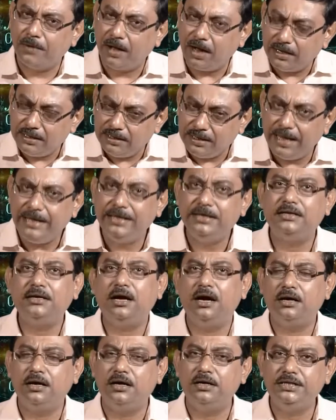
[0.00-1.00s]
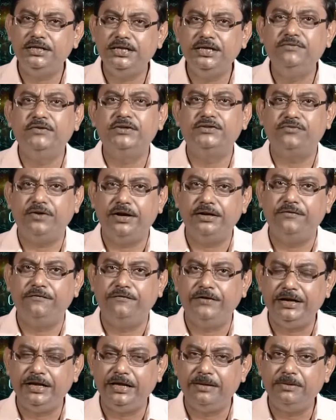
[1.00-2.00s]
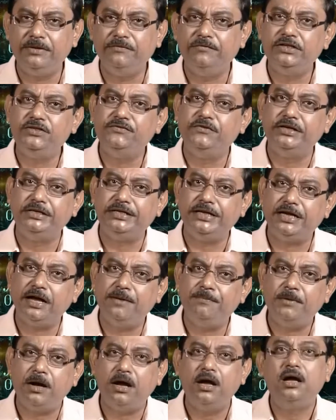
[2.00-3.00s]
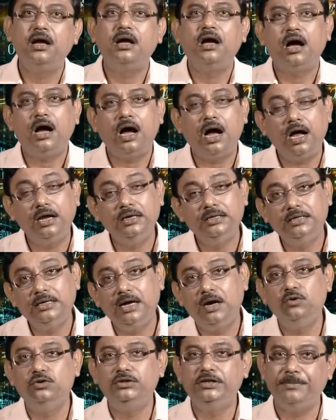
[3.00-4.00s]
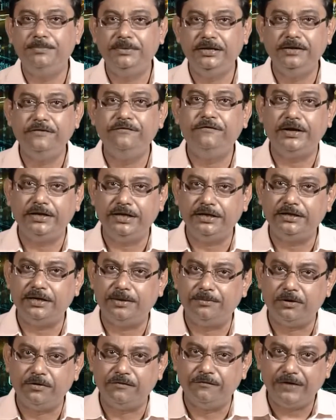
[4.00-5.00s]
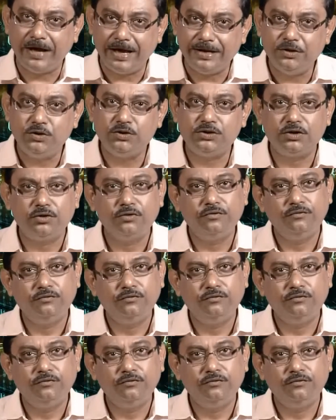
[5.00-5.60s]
Unlike a continuous random variable which will take up uncountably infinite number of values,